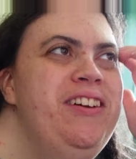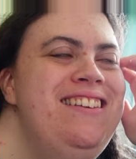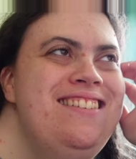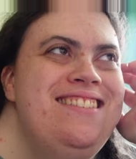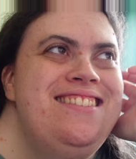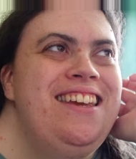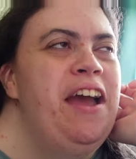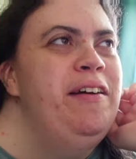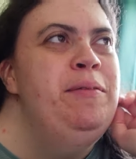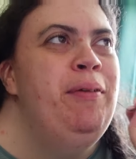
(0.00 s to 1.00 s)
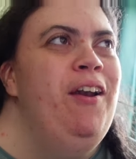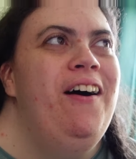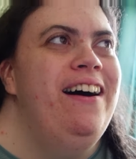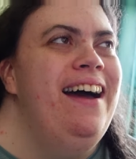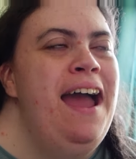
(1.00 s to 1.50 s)
just to go and
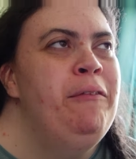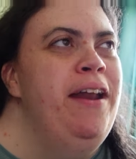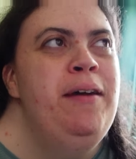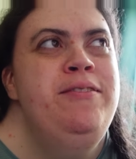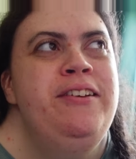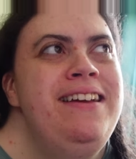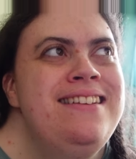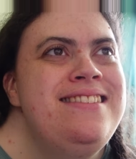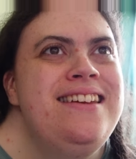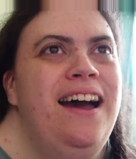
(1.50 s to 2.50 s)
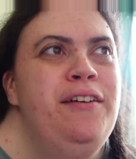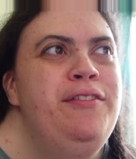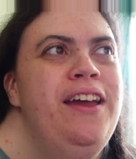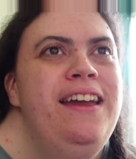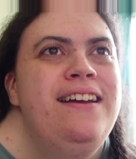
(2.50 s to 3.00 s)
plot when I'm doing
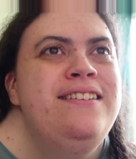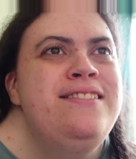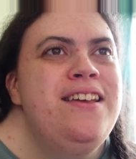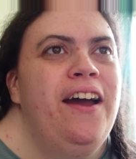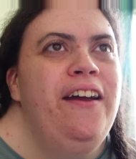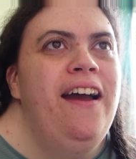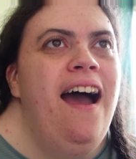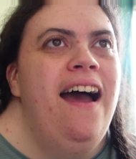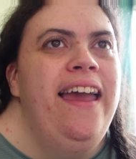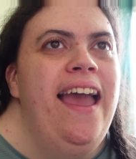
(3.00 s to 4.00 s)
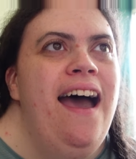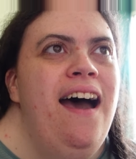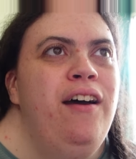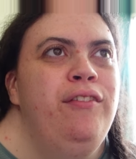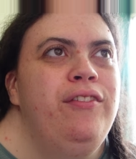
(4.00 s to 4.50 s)
stuff. So I
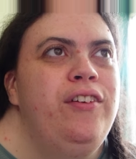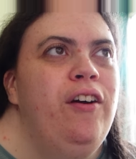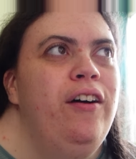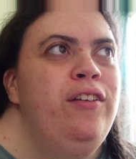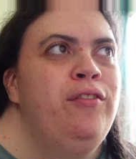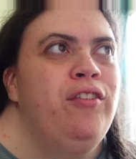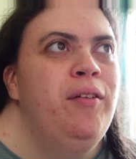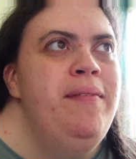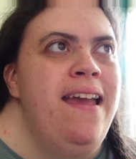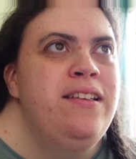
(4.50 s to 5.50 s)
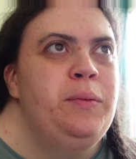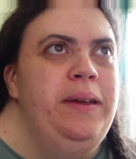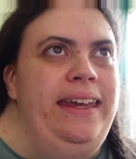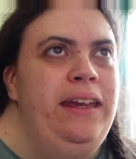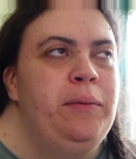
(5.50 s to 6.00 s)
have gone from next
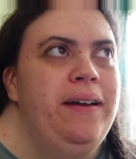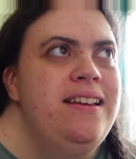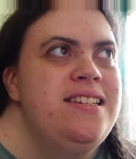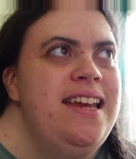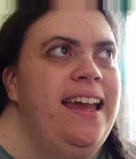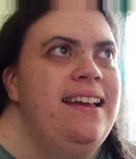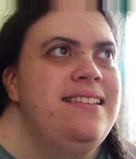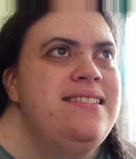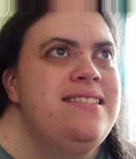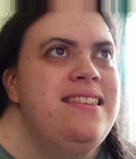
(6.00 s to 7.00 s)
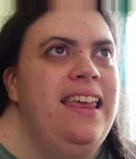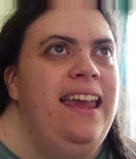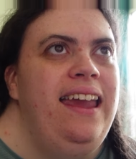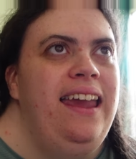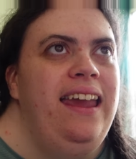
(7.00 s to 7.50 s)
week, which is
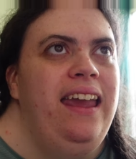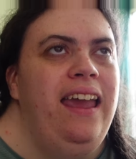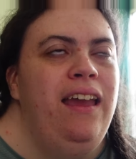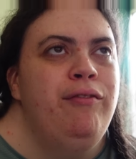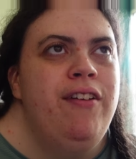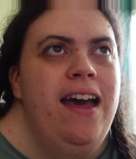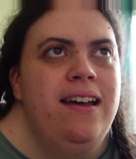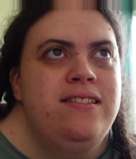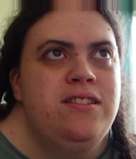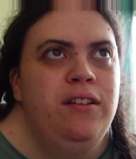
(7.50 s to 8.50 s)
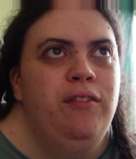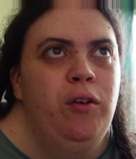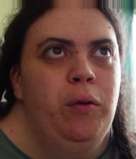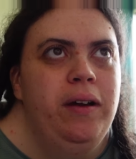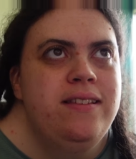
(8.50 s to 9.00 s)
the 1st of
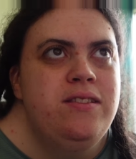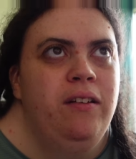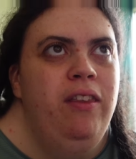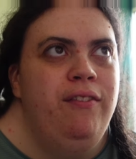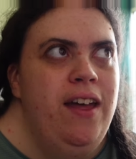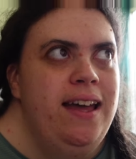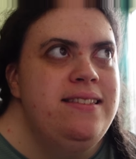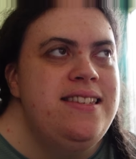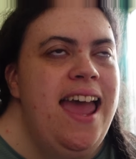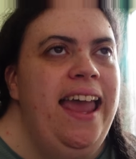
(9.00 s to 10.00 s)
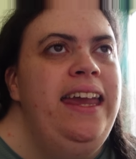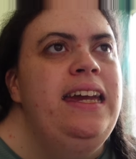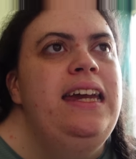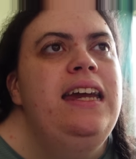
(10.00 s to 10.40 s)
August on the Thursday.